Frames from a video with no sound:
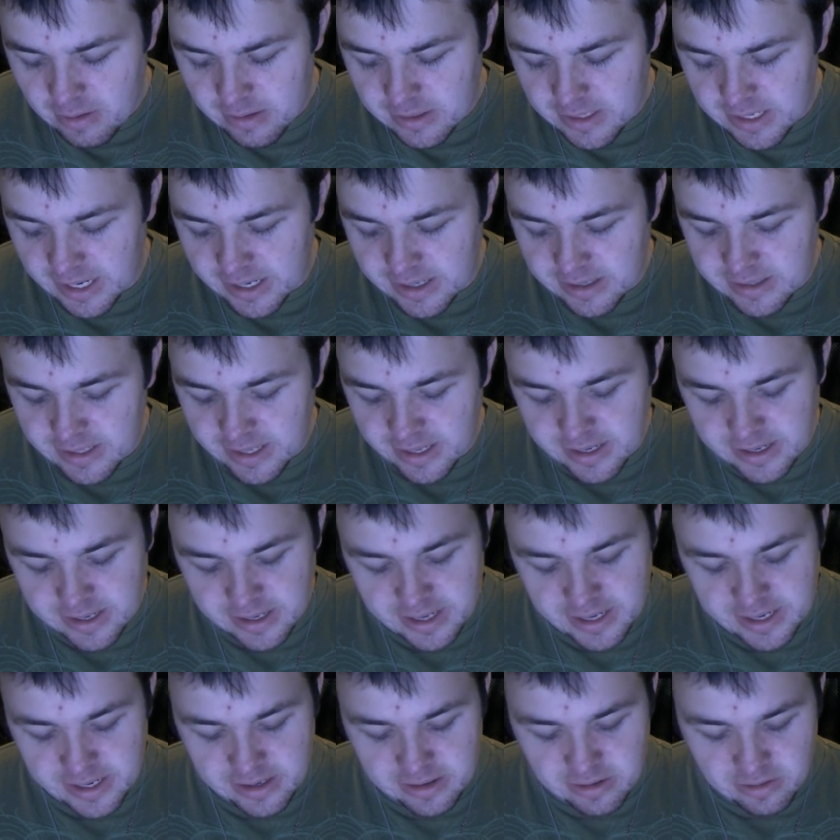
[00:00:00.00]
Kind of like,
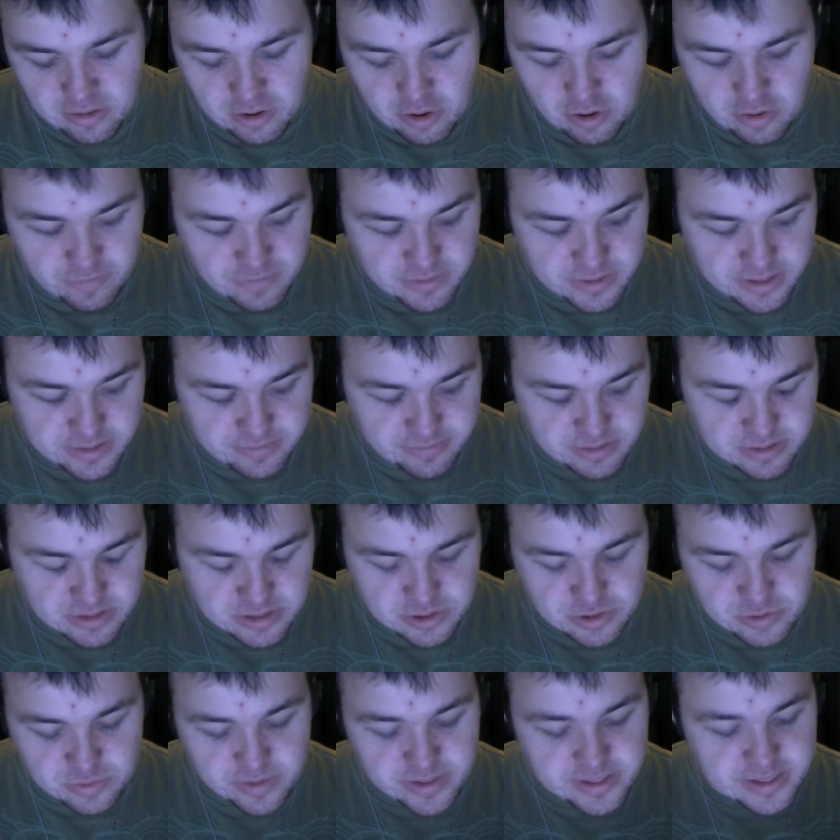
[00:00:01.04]
and it'll go over the difference
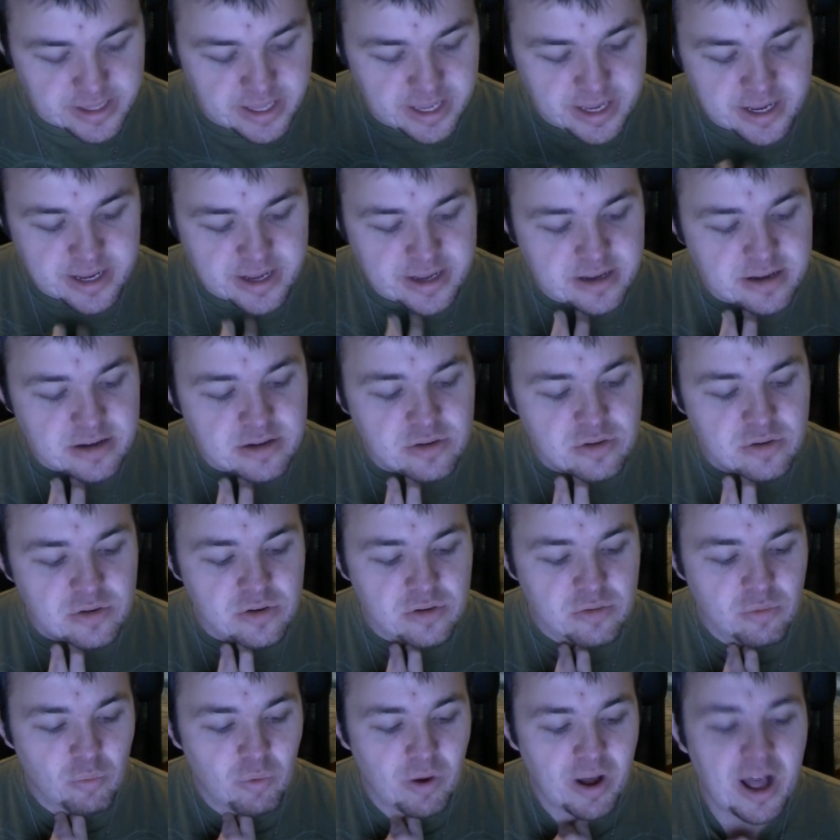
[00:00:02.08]
between like
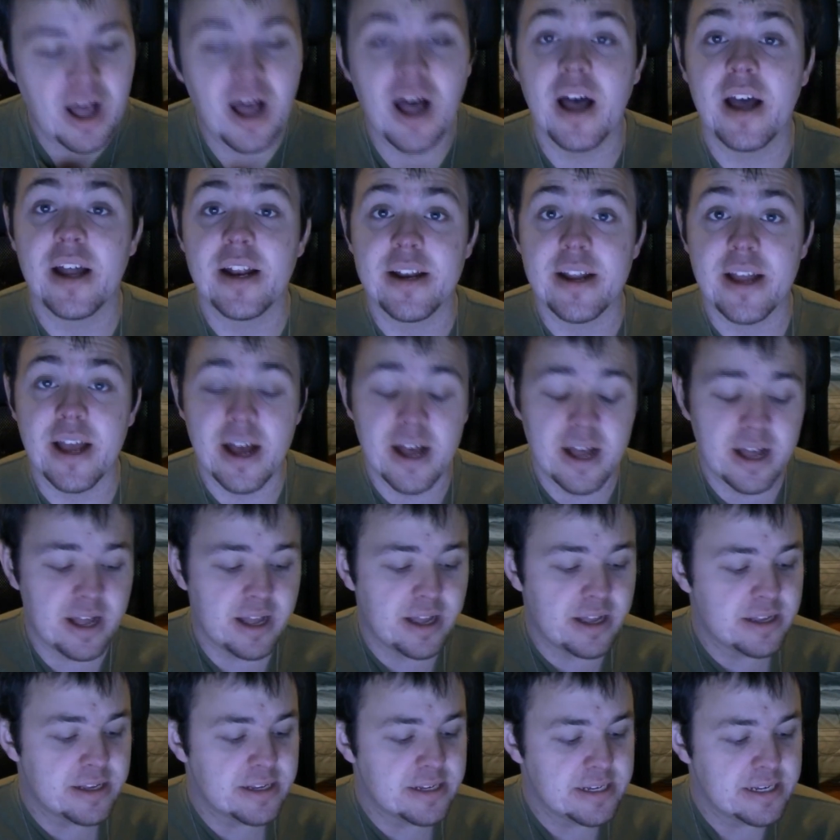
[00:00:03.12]
wa and
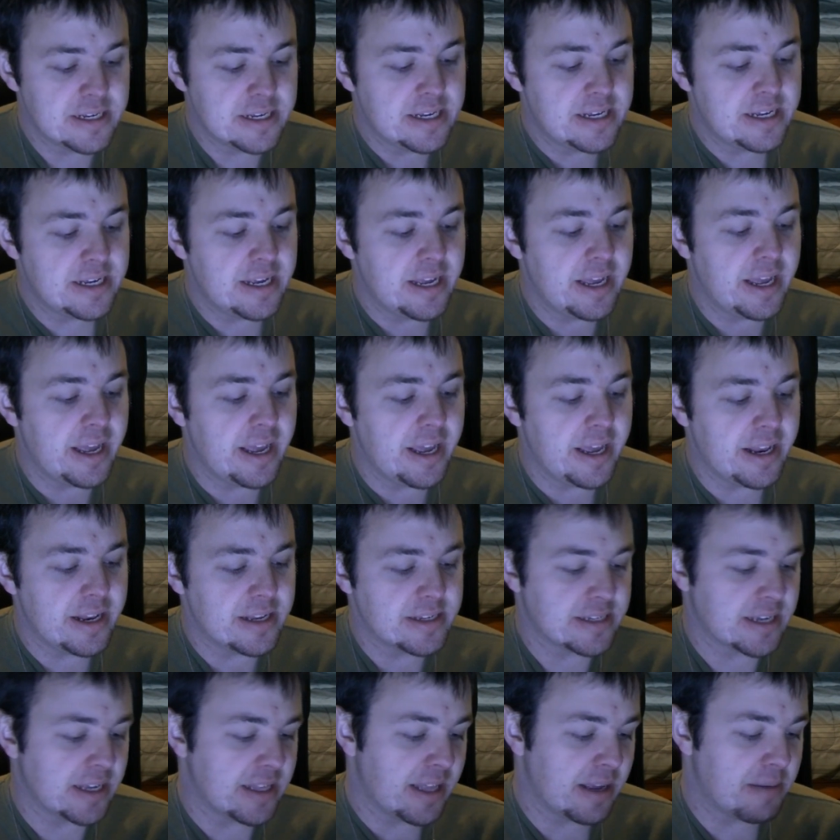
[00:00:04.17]
ga, and
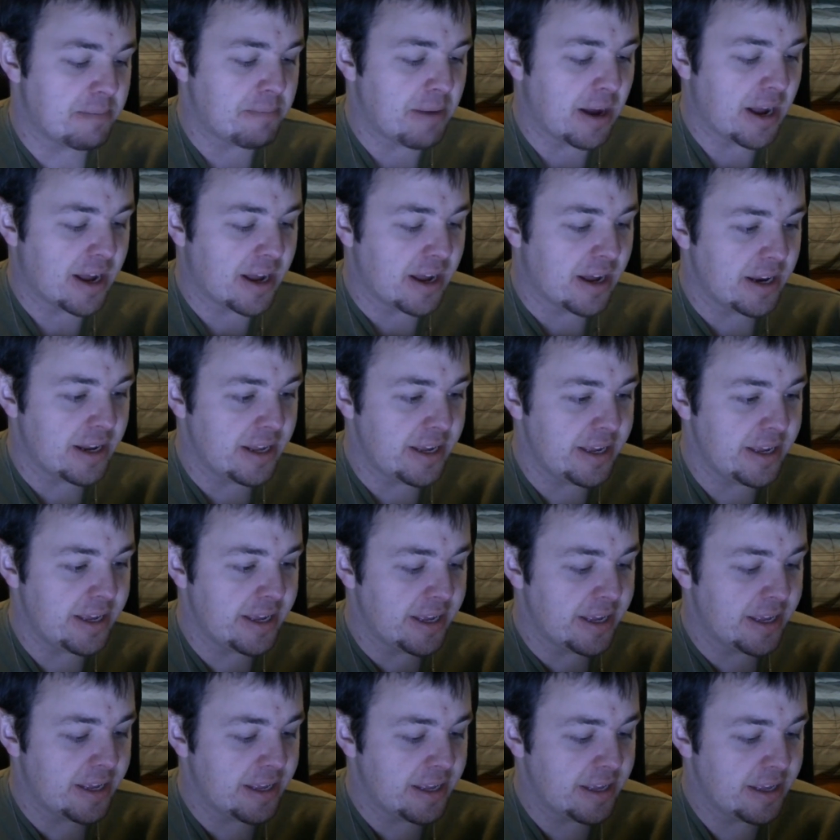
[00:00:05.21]
it's got like bakkari,
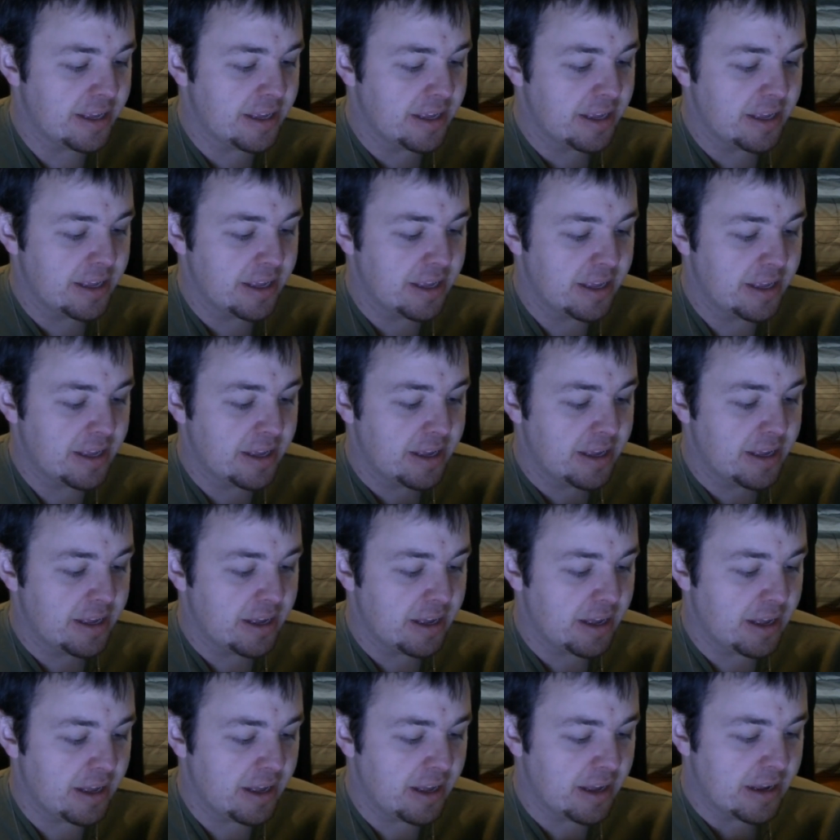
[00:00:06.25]

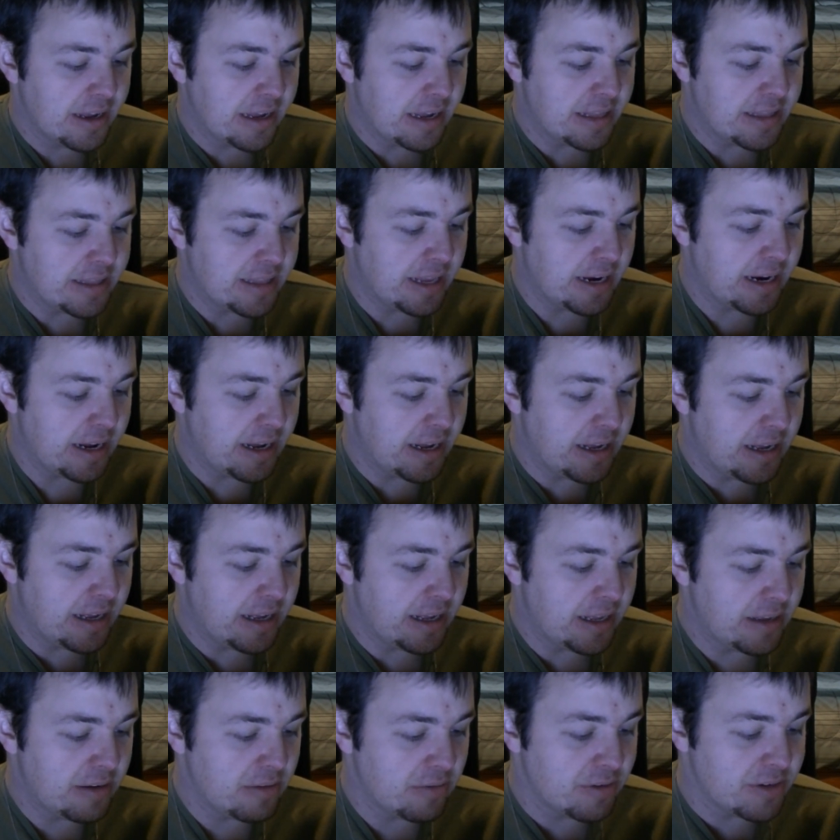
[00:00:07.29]
gatera,
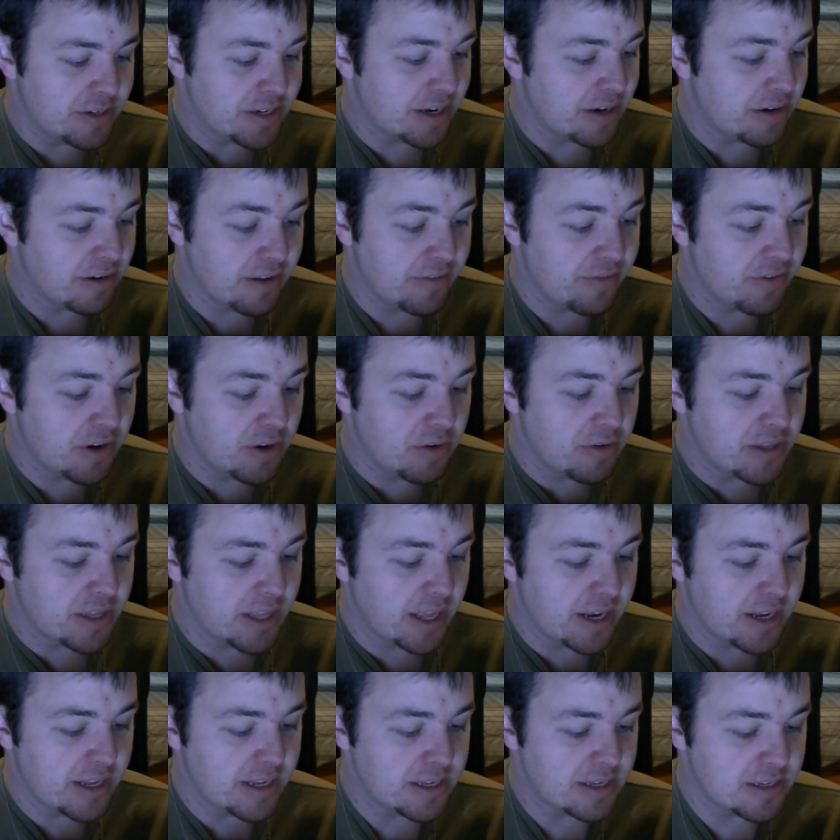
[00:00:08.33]
which I don't even know what
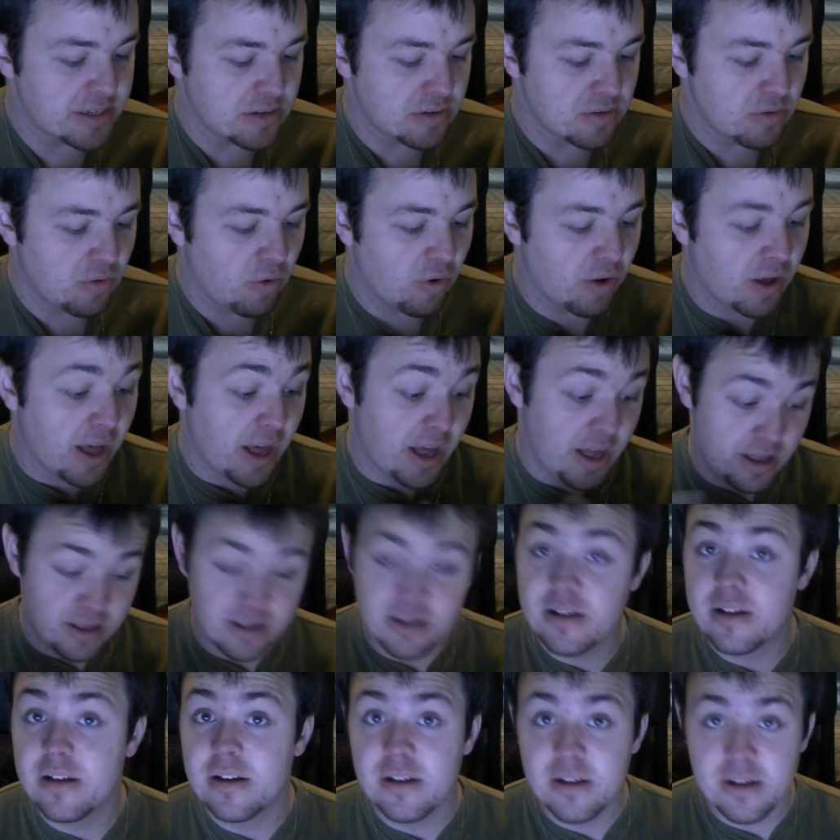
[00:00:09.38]
that is, hoka,
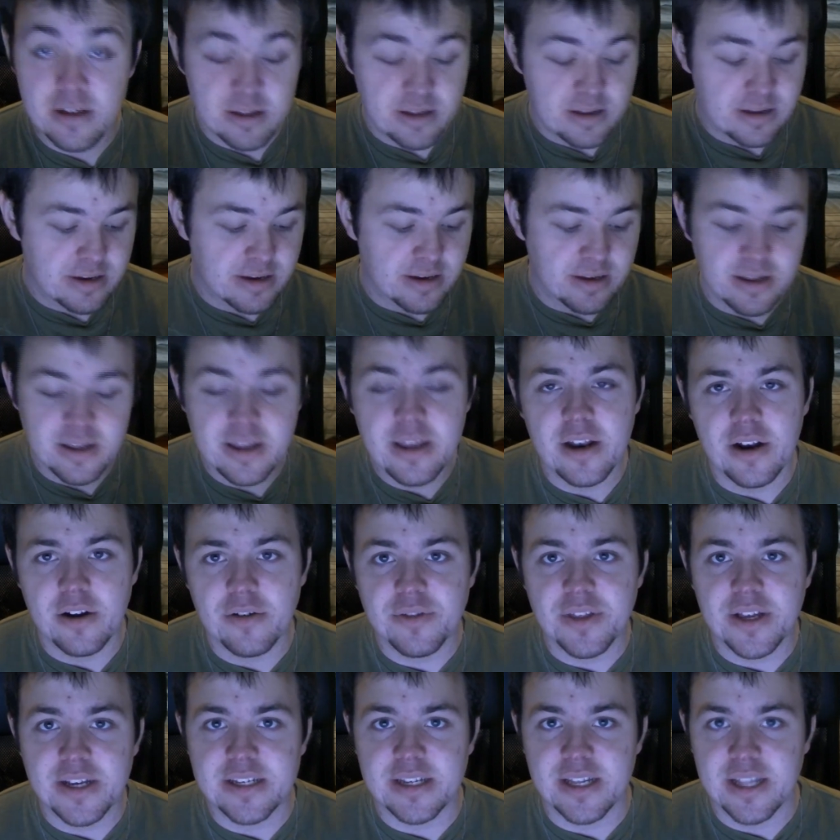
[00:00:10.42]
you know,
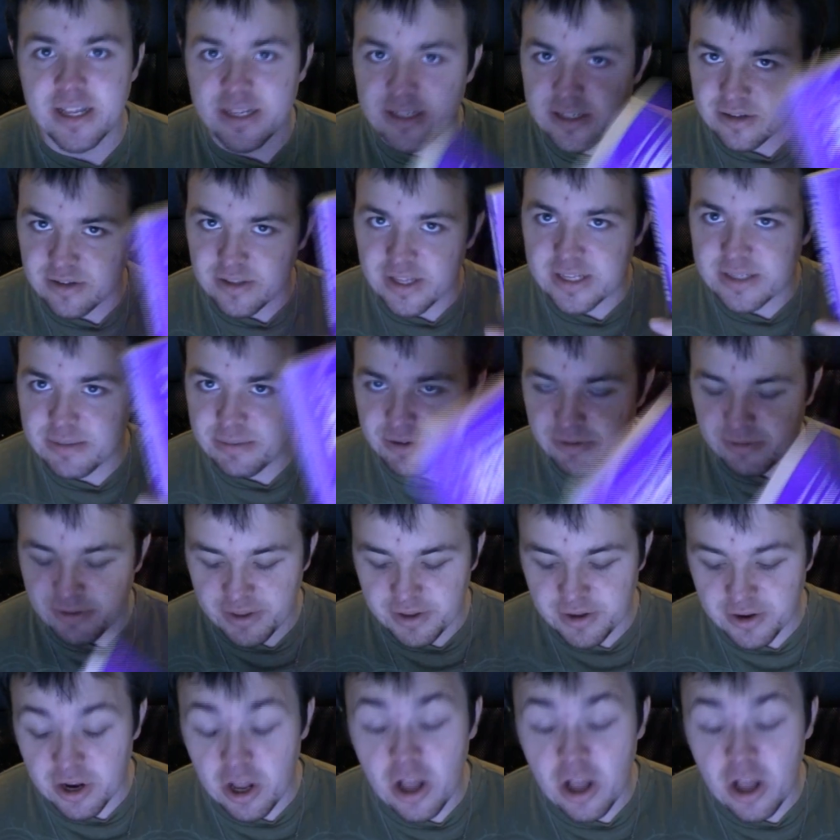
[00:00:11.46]
things like that. So that's been really good.